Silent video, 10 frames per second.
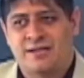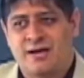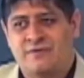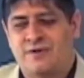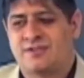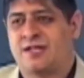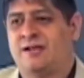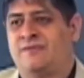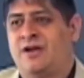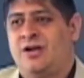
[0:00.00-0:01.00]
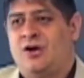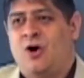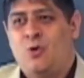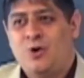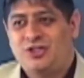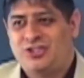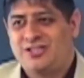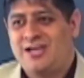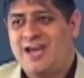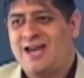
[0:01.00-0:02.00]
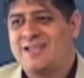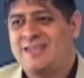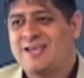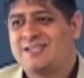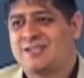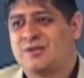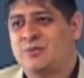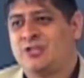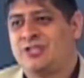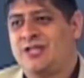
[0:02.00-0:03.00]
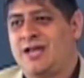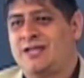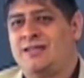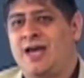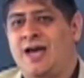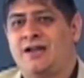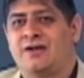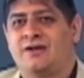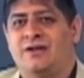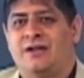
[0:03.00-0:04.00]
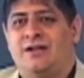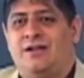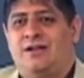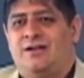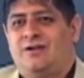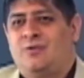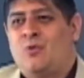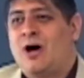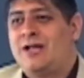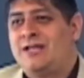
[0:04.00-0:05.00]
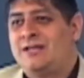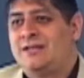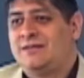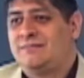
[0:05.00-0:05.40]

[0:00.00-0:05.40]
sorry for yourself, or wishing you had this or wishing you had that or wanting